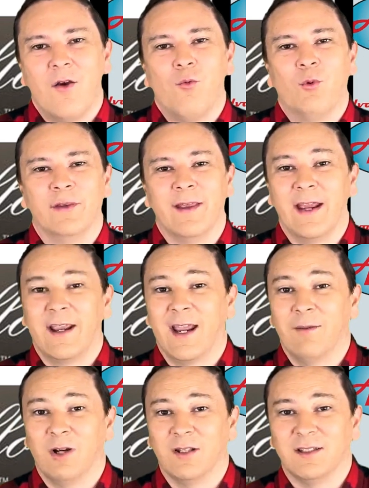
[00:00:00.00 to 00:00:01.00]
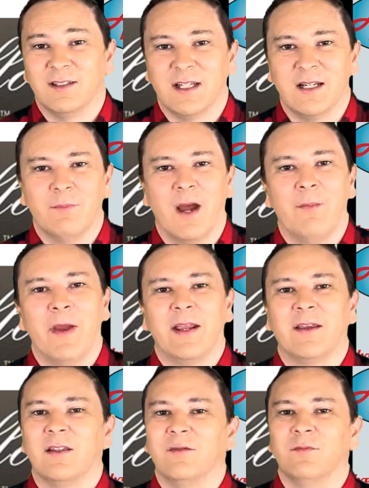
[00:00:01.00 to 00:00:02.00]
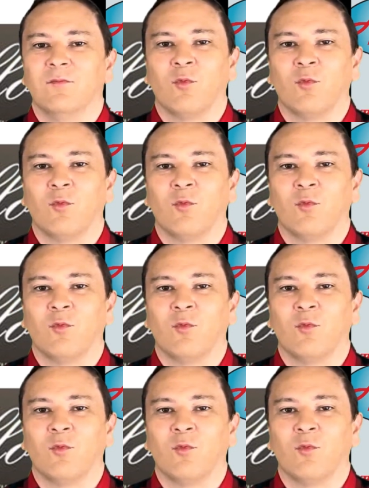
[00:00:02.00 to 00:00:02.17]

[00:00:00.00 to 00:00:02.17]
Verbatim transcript: when they came on the scene by making